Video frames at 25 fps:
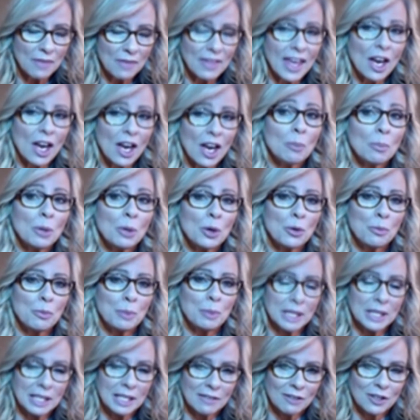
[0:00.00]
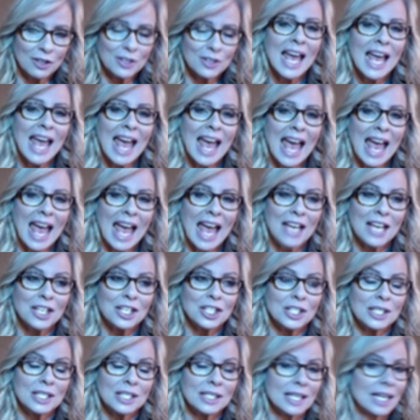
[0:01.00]
They are both believers.
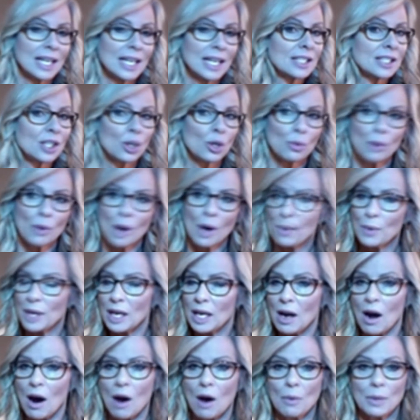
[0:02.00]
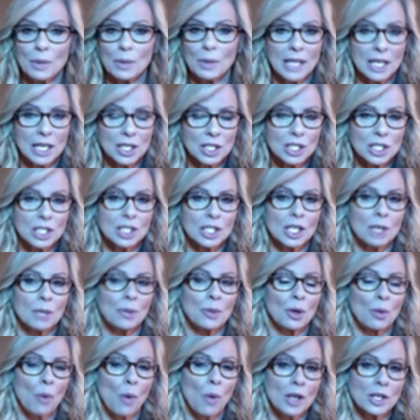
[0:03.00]
And she said it's growing our
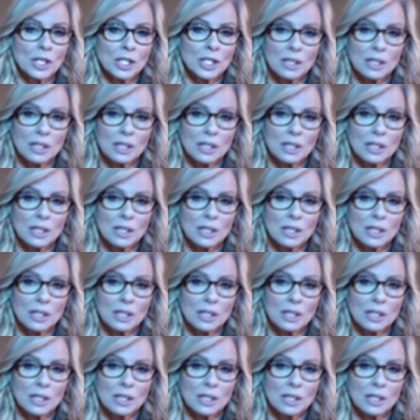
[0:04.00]
relationship.